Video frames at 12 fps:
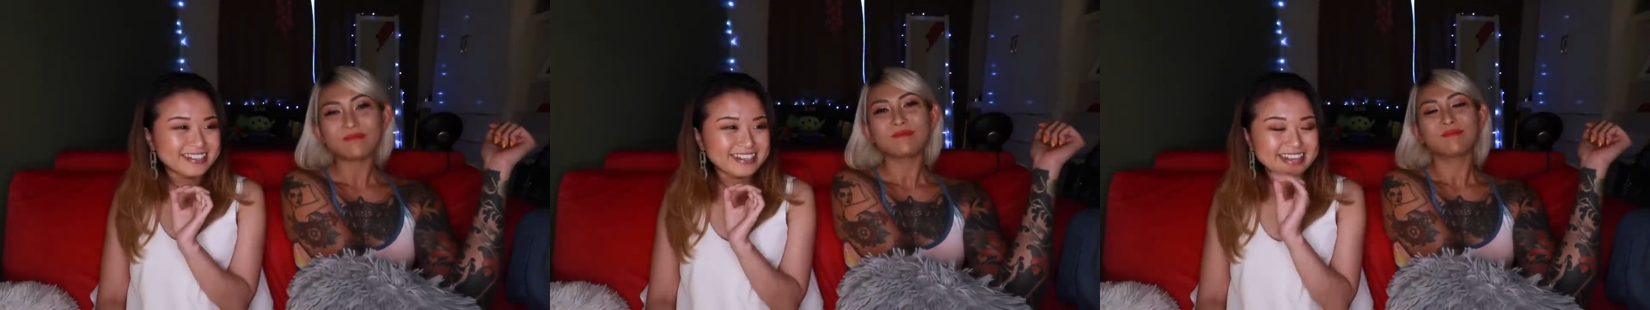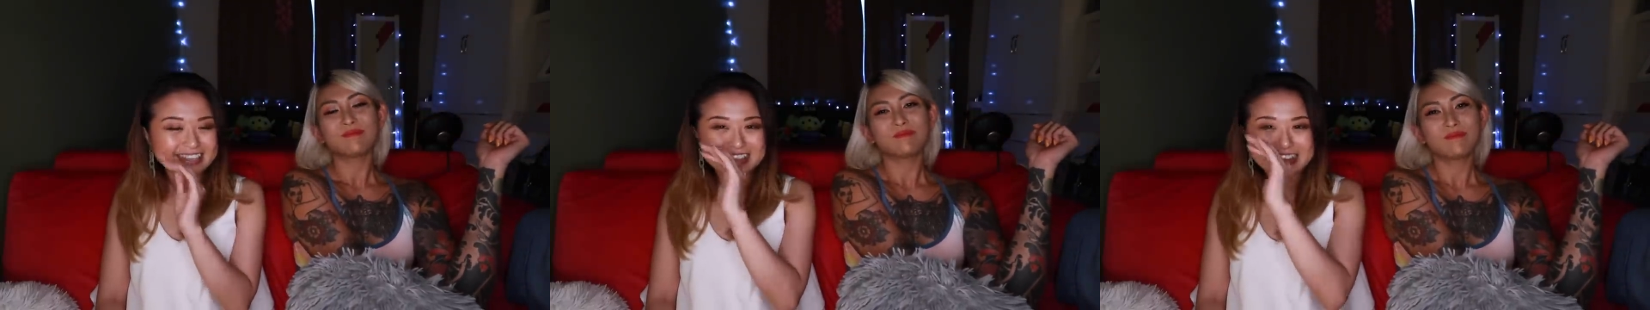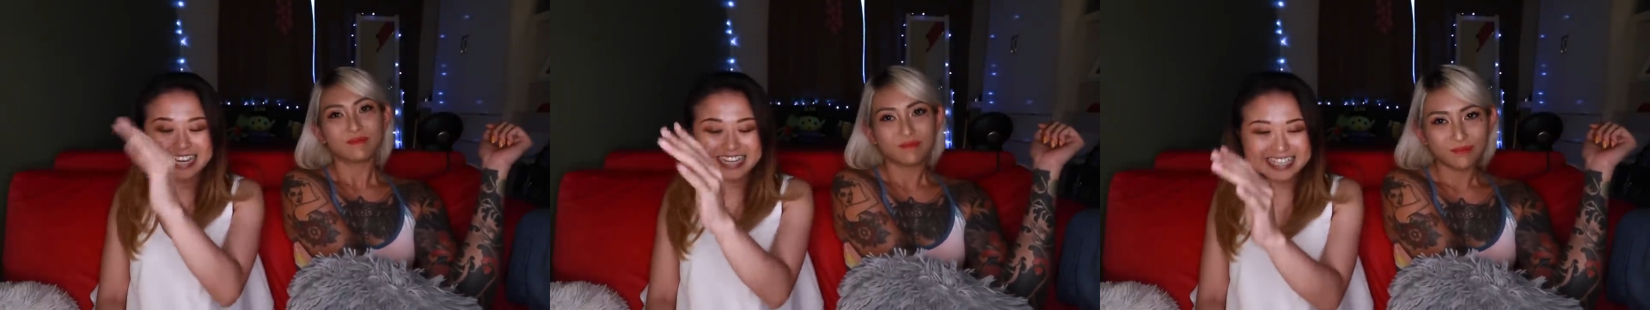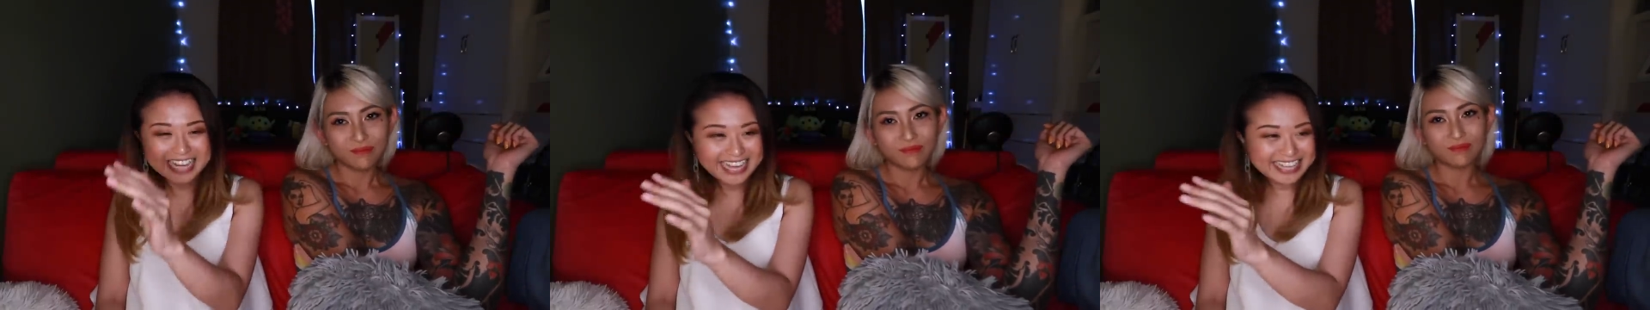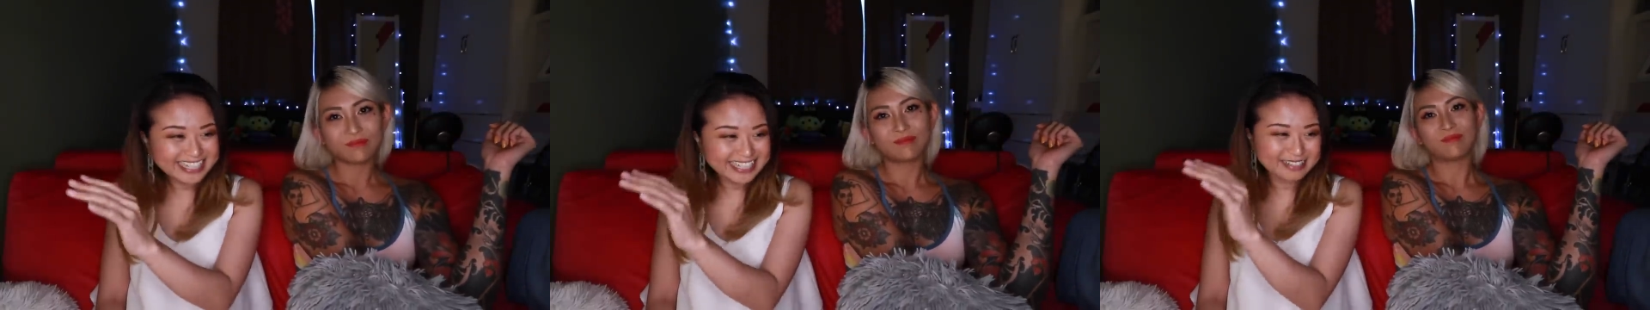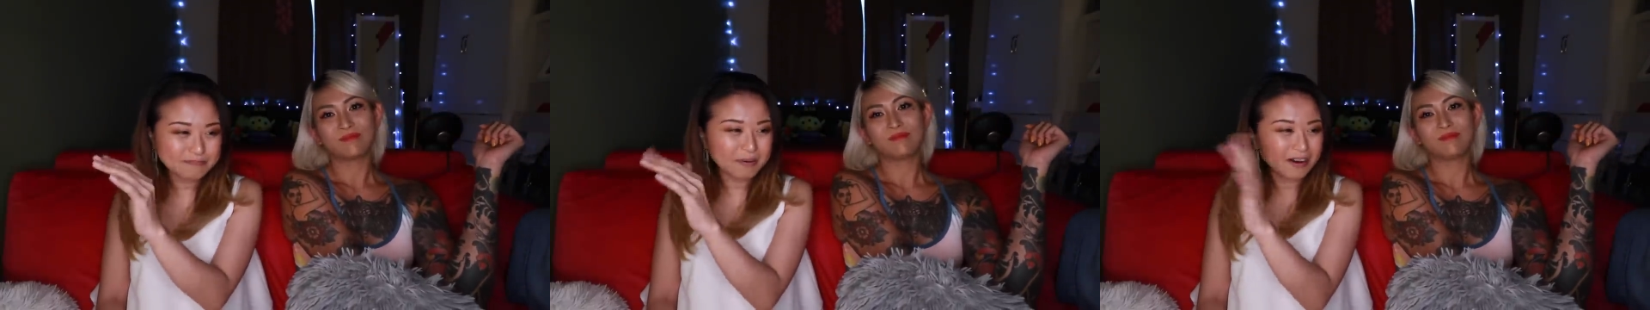Speaker 1: like a late
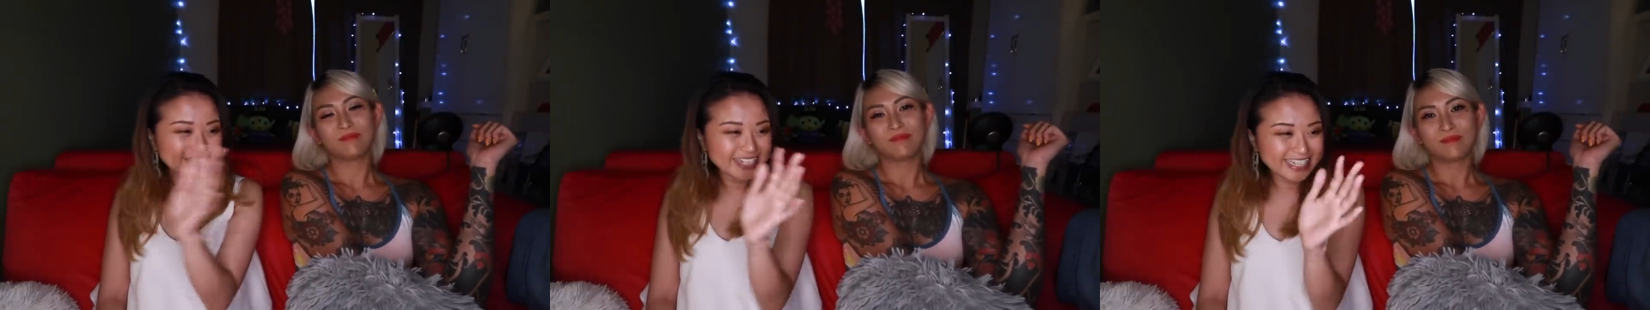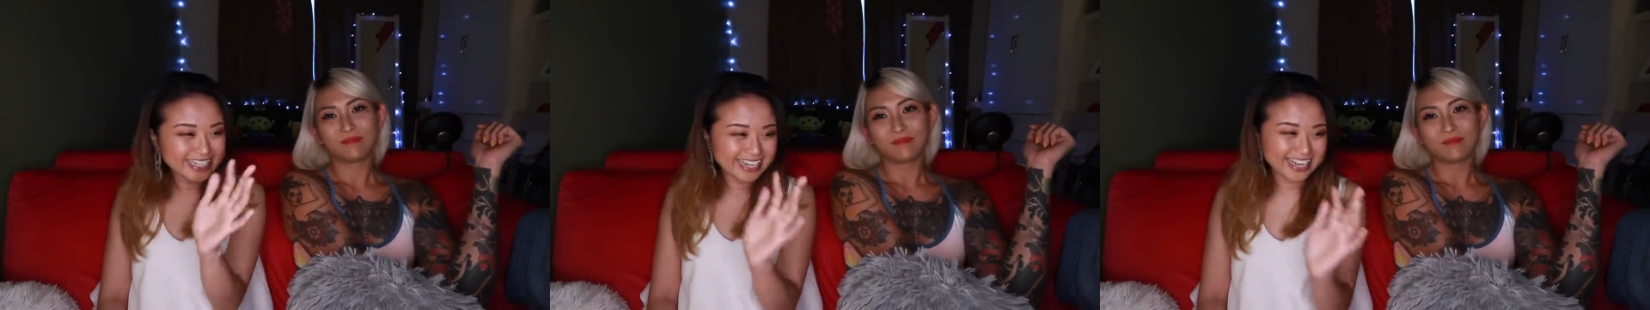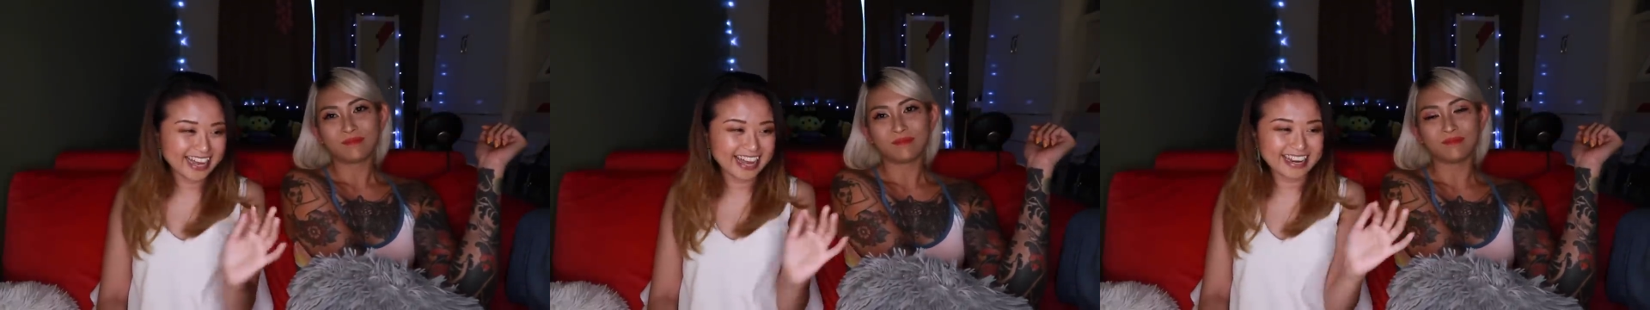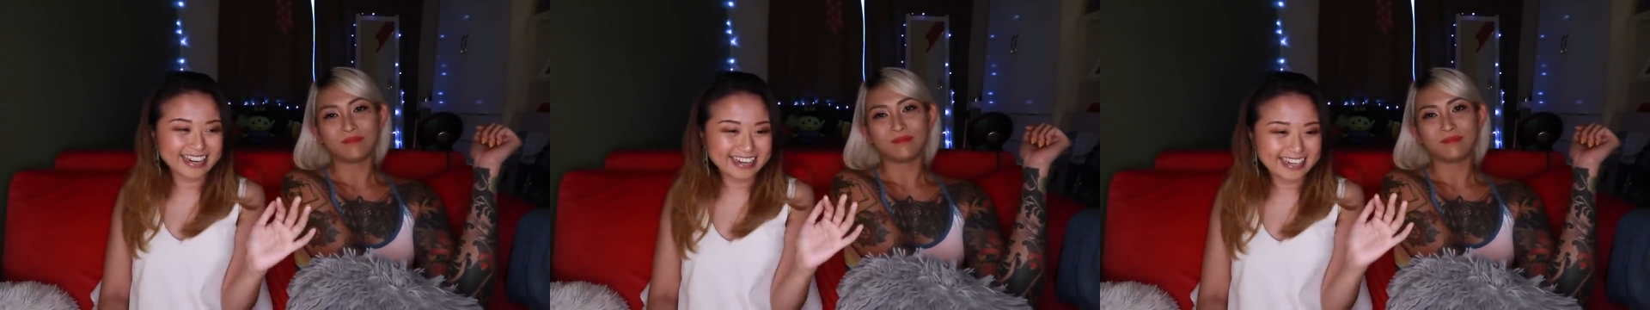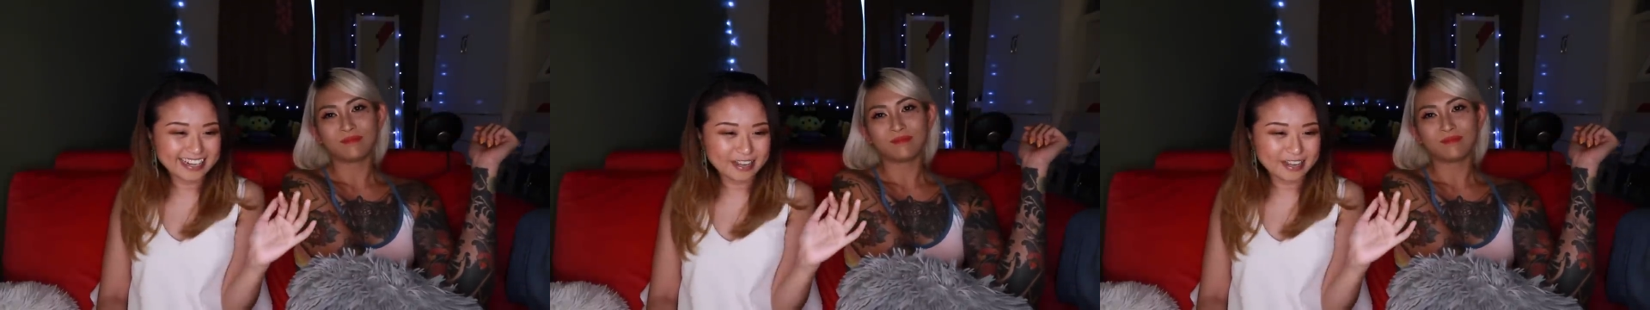night party and mm.